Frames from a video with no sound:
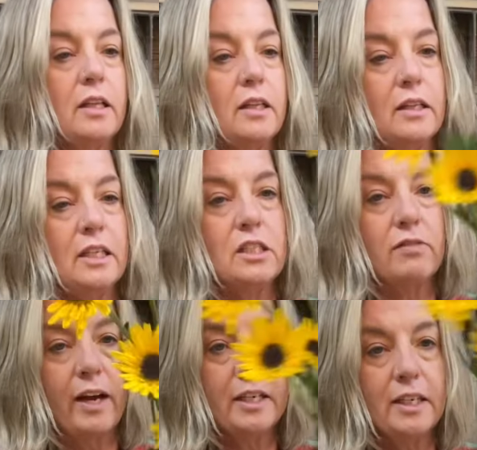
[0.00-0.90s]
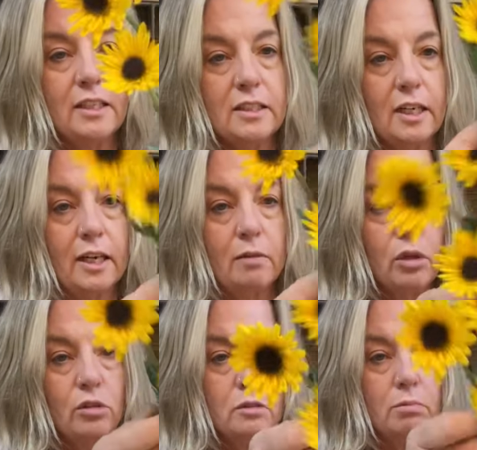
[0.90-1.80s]
these Vikings and
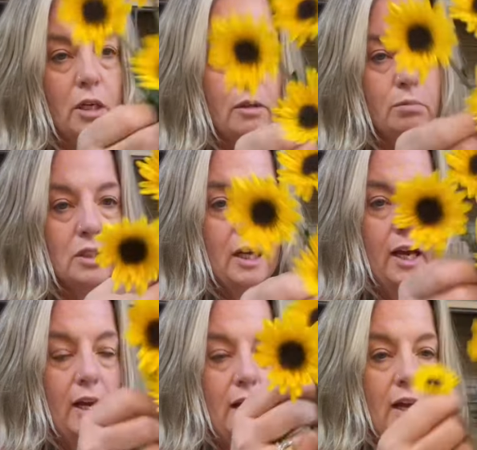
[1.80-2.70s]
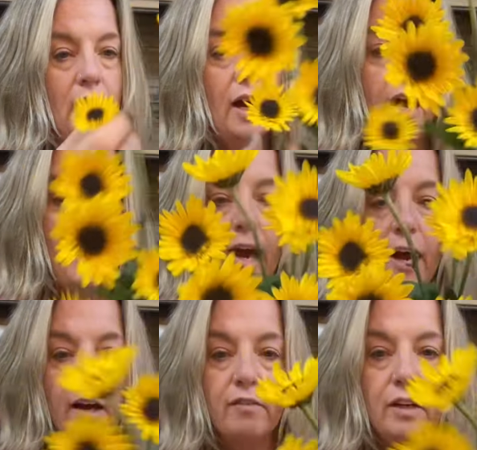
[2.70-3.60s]
most moms
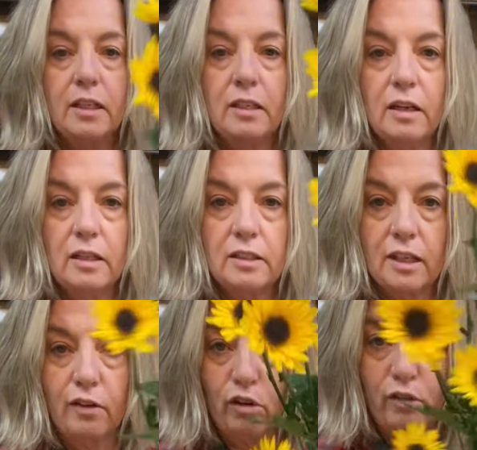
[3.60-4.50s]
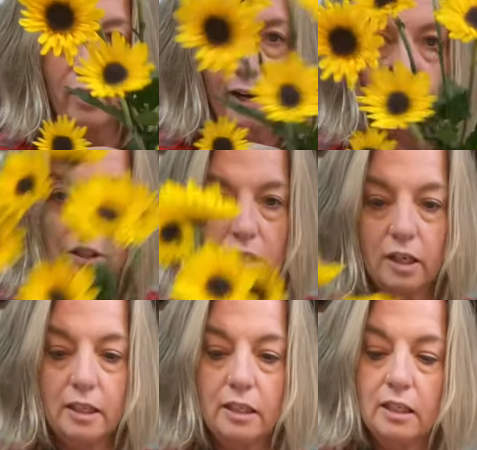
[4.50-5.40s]
have several flowers on
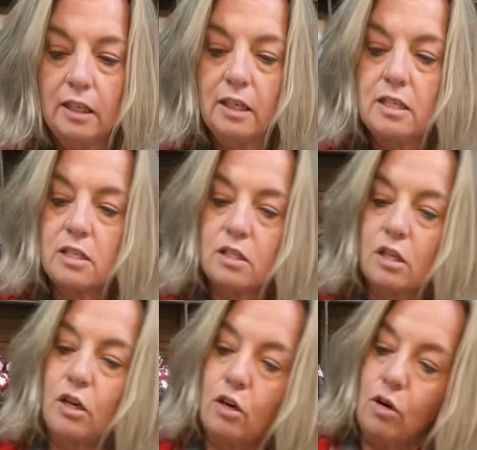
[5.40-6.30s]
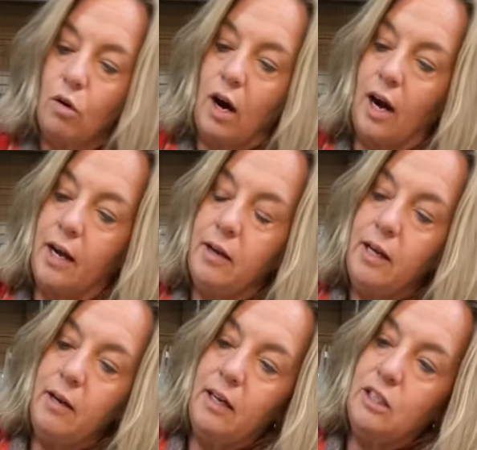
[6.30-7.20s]
it. So I